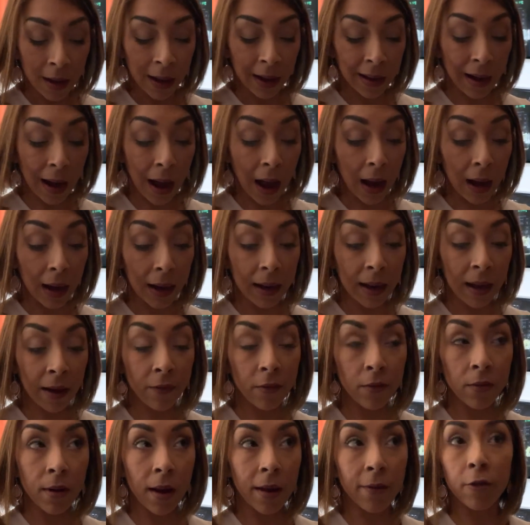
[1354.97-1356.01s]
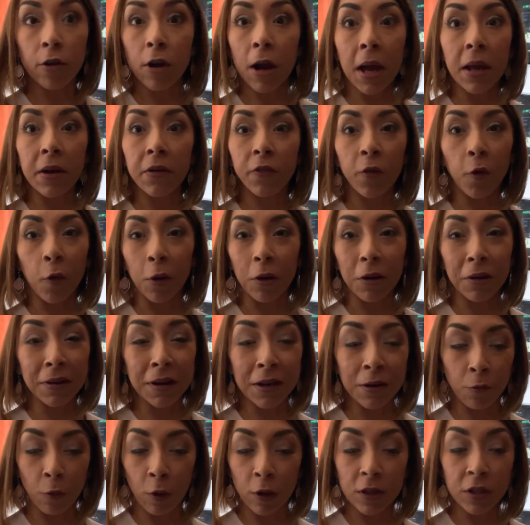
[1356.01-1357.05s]
And I have never had four
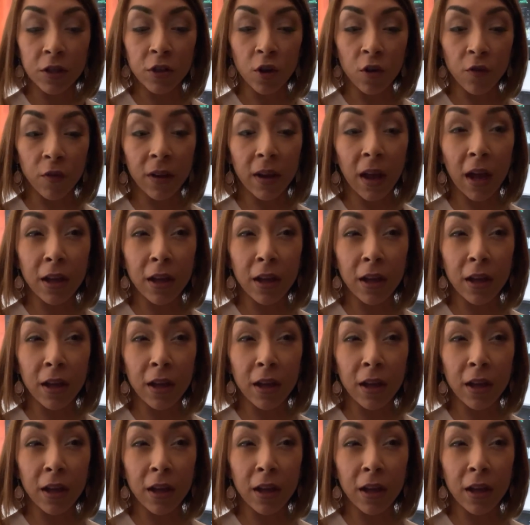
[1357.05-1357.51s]
in one serving.